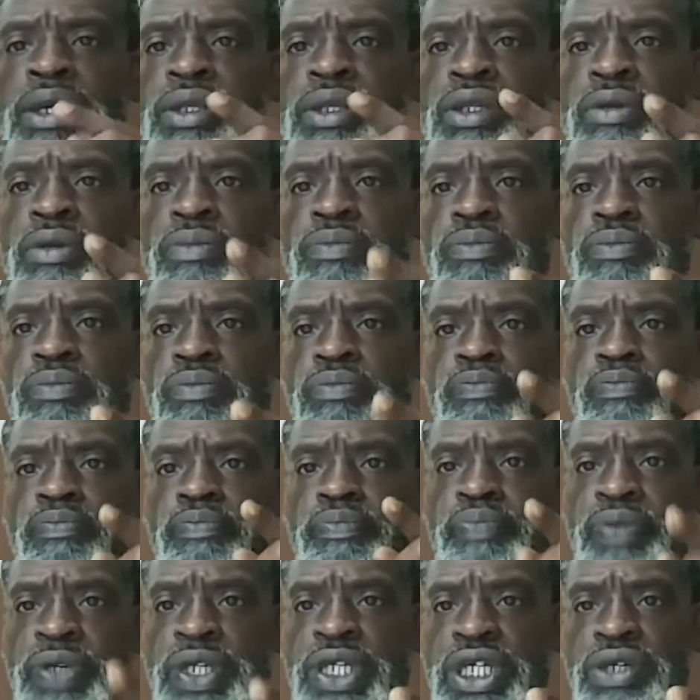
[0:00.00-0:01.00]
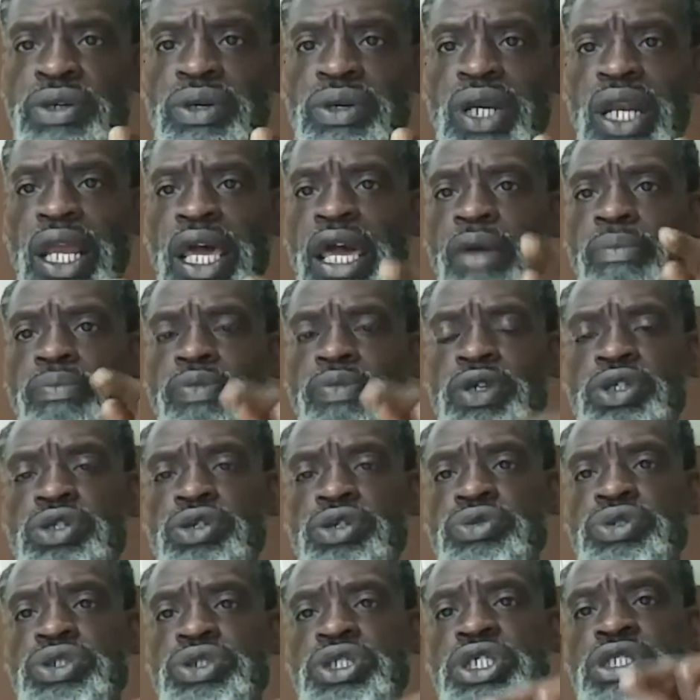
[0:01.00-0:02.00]
the pineal gland
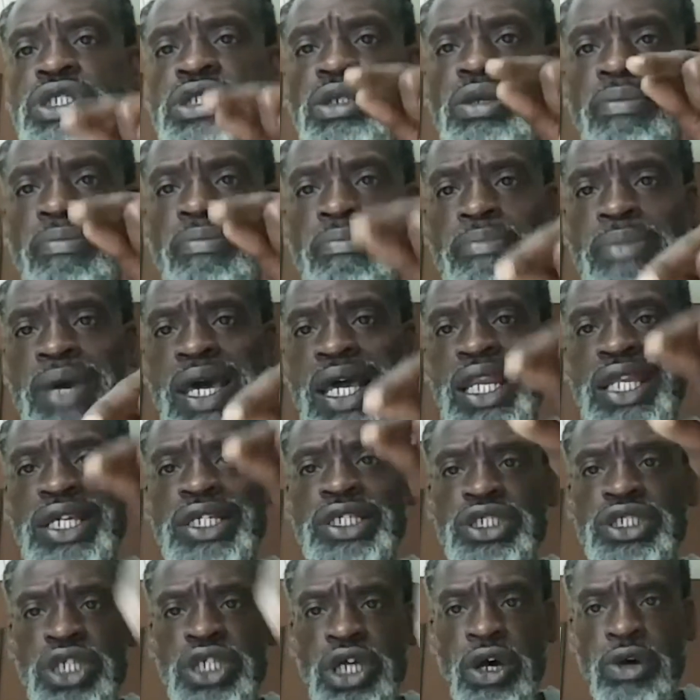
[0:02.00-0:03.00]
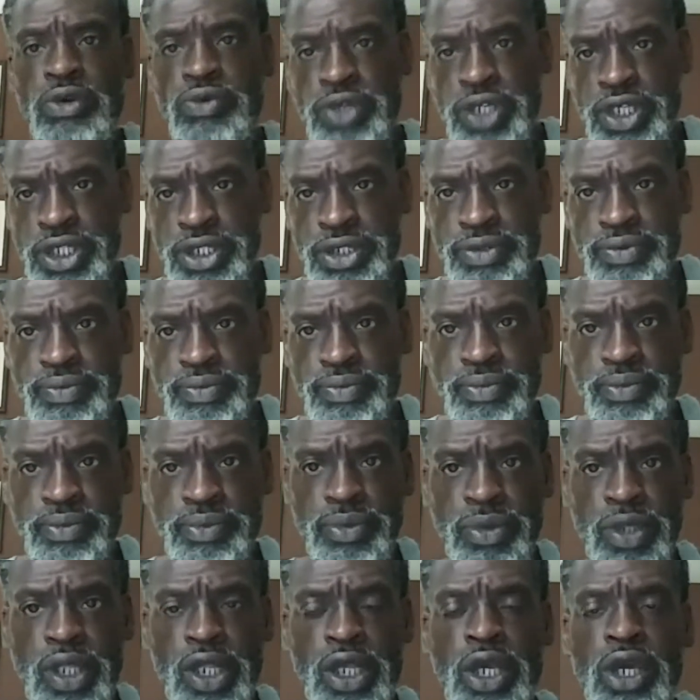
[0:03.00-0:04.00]
produces melatonin,
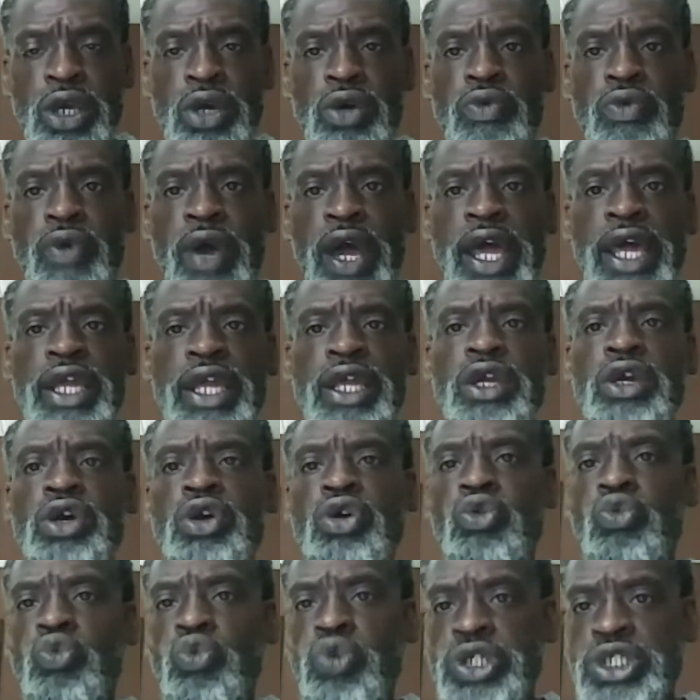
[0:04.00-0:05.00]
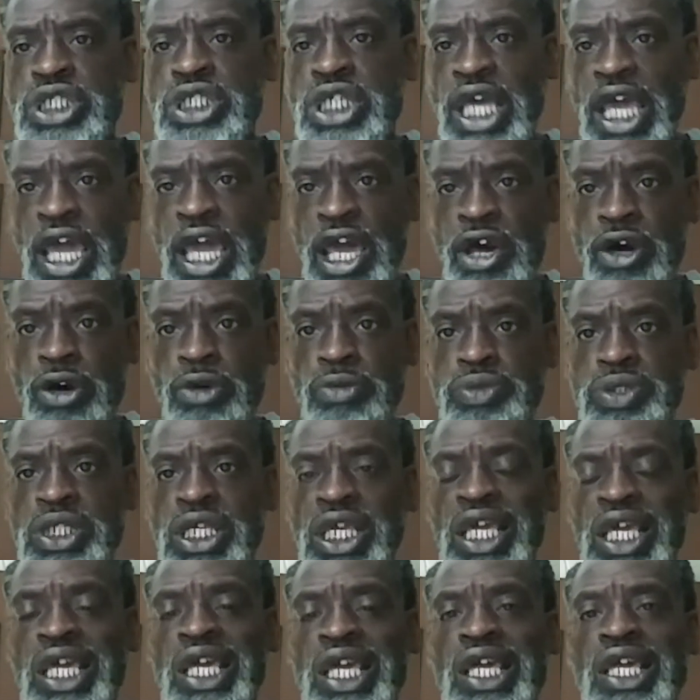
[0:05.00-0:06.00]
right? Which helps
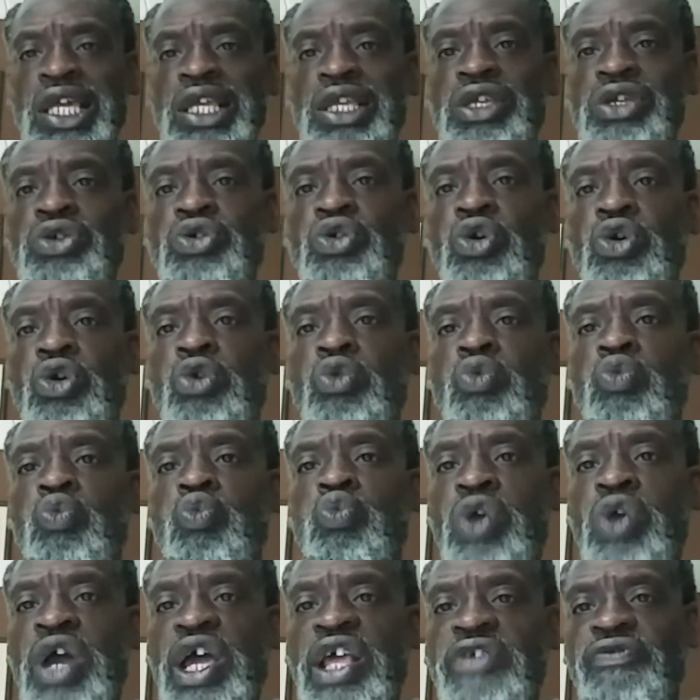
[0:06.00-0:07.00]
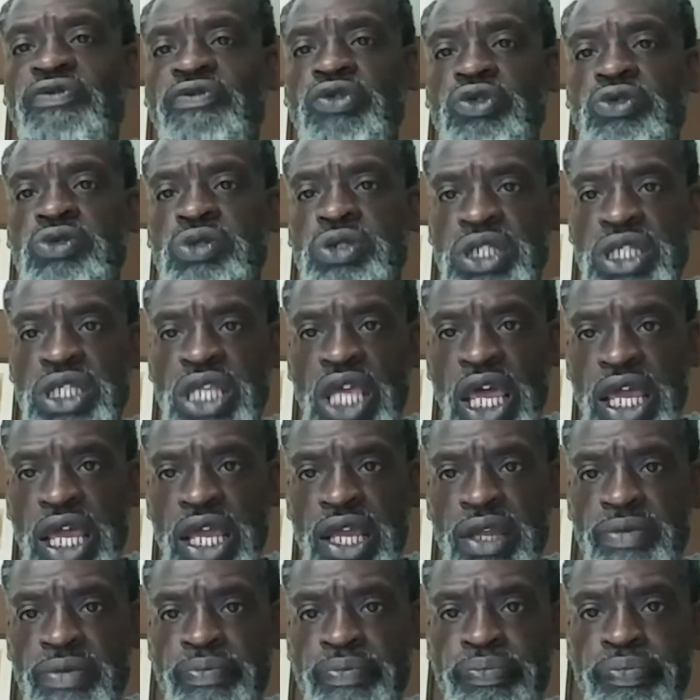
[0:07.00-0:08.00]
in your restful
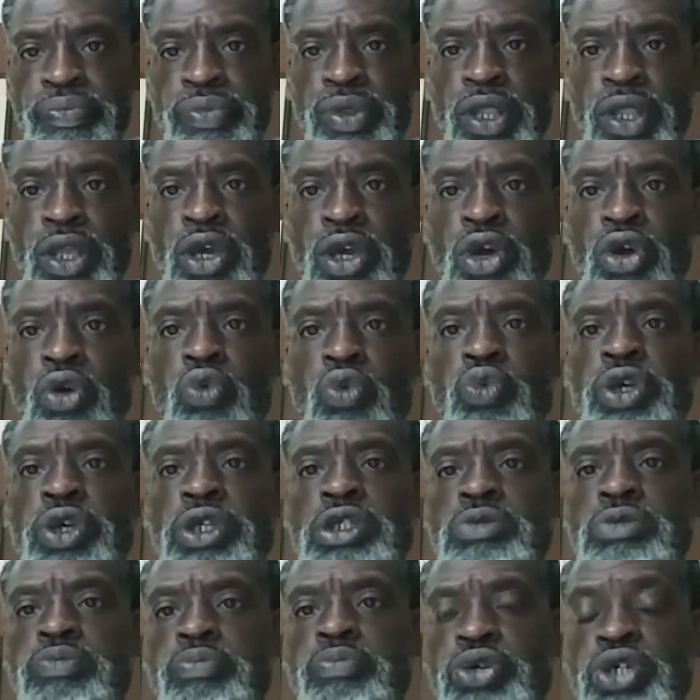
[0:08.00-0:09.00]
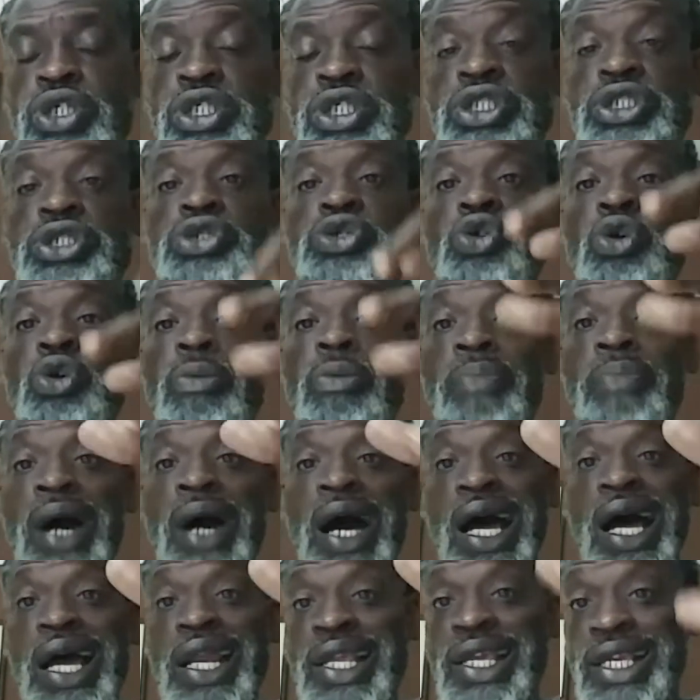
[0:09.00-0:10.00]
state, which puts your
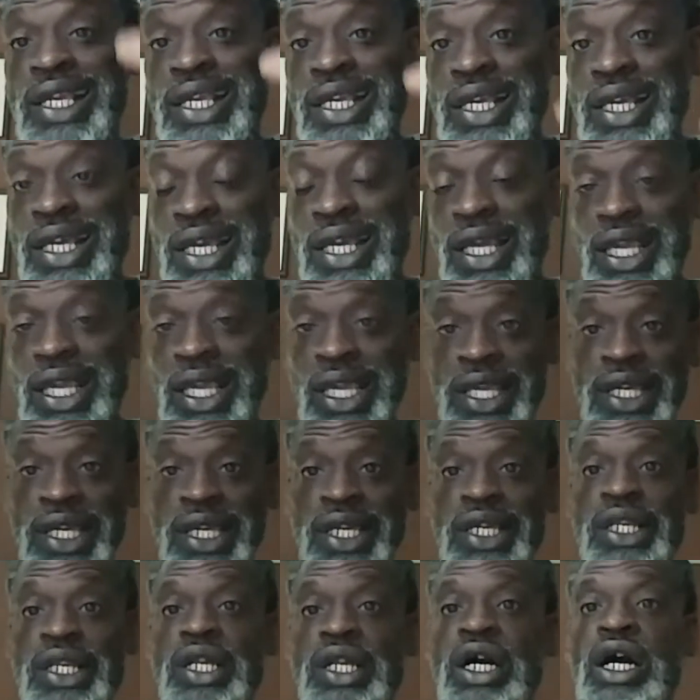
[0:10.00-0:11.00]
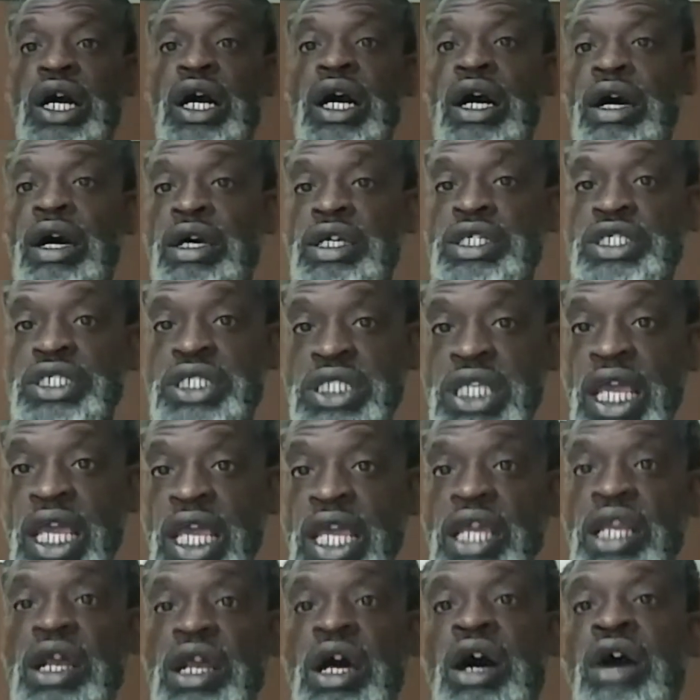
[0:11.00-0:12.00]
body in a
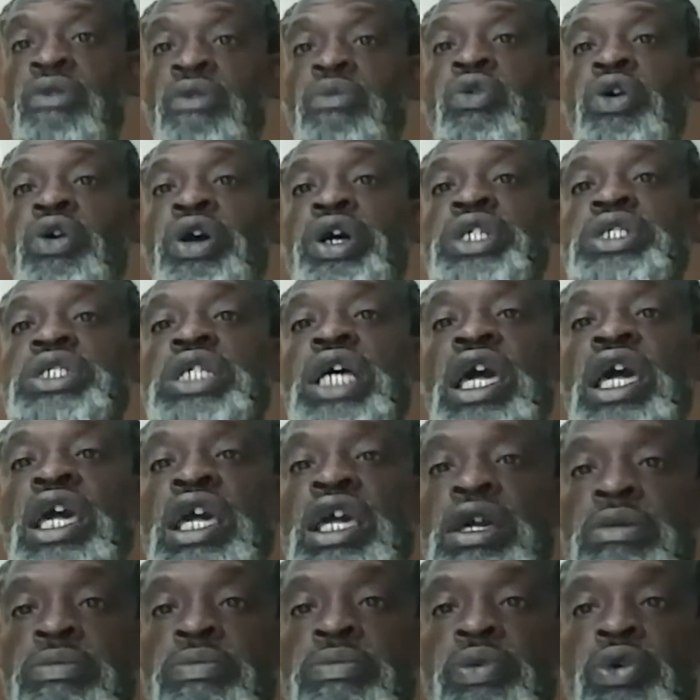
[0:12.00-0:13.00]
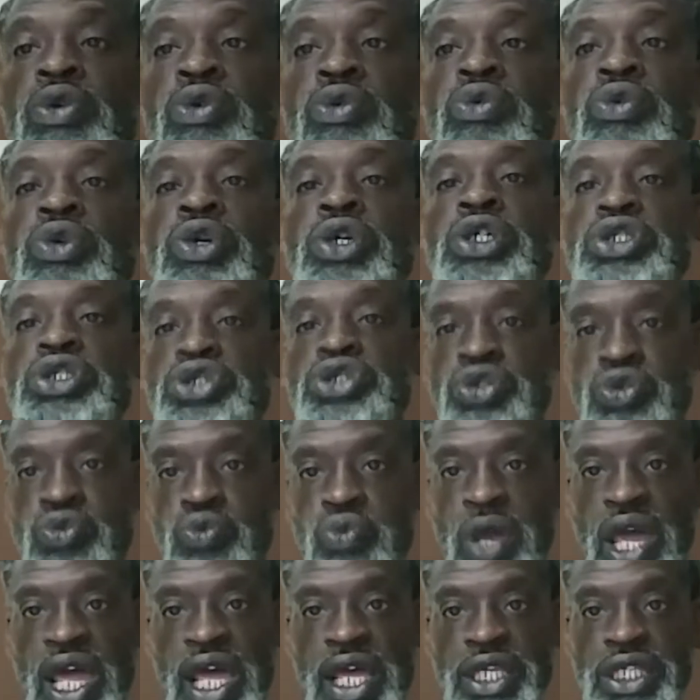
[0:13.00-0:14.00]
state of where it's able to
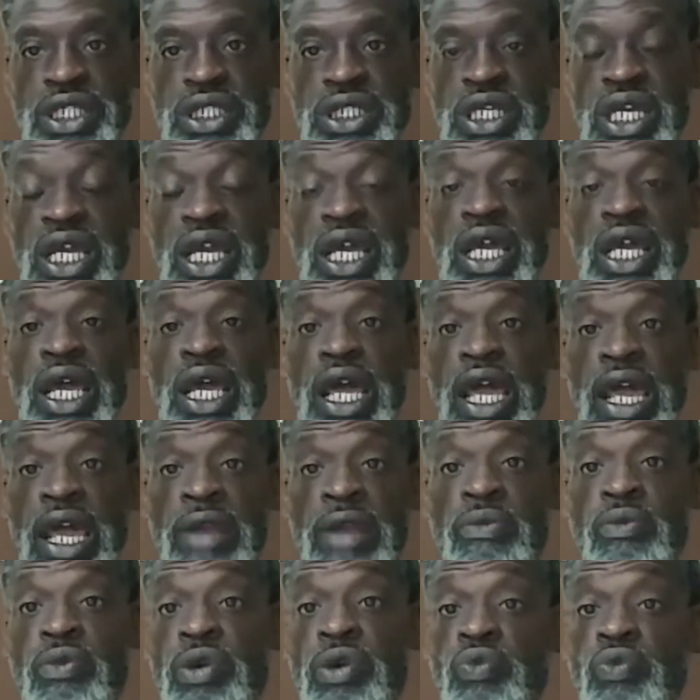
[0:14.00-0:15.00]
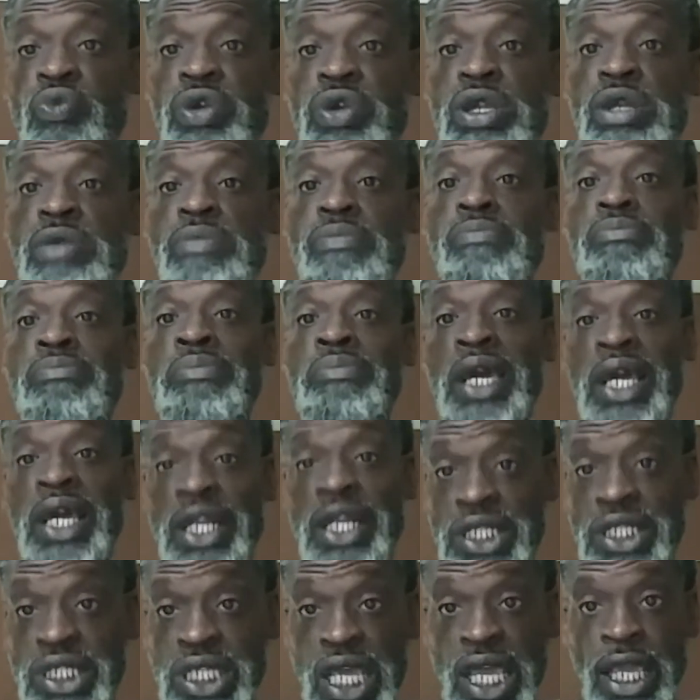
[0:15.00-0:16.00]
rest. And when we
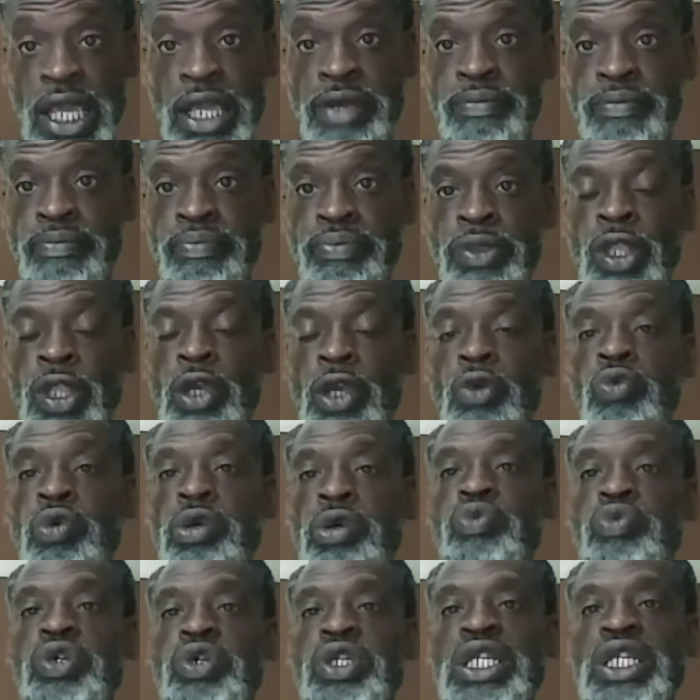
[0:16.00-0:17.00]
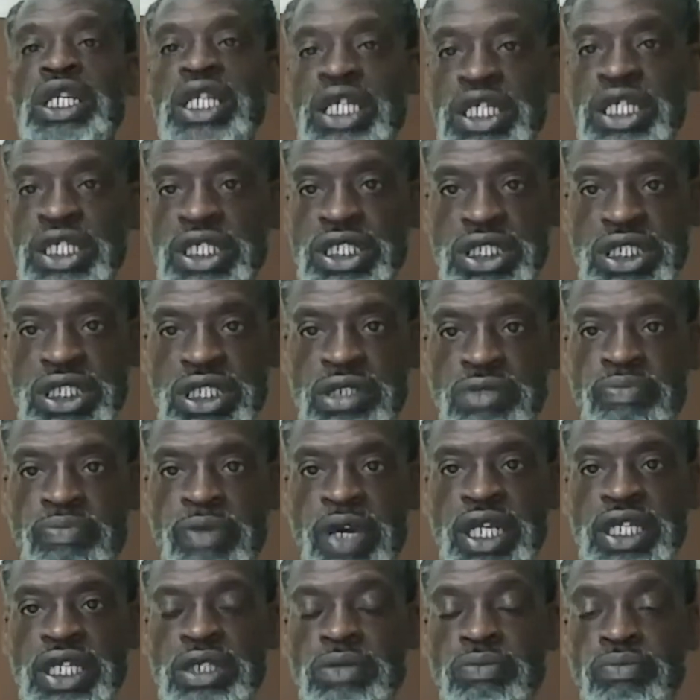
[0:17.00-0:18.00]
meditate, we release
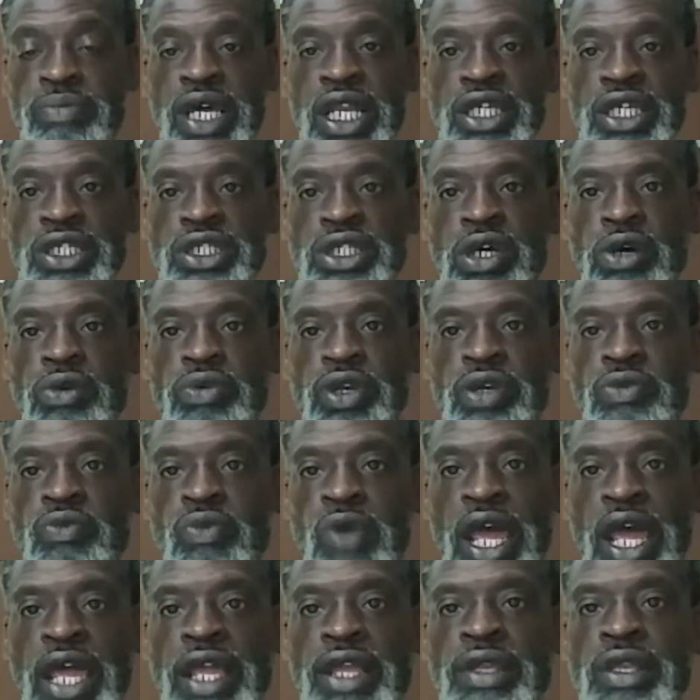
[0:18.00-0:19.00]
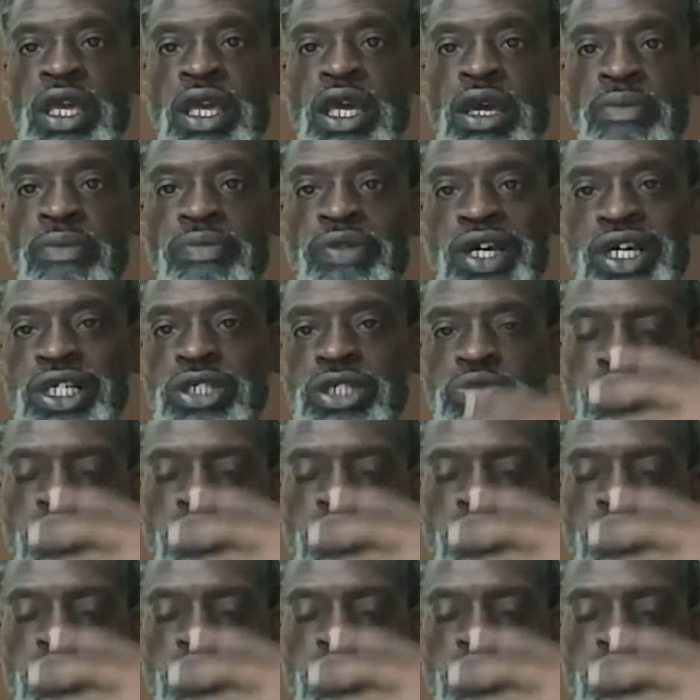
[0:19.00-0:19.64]
melatonin, right? Because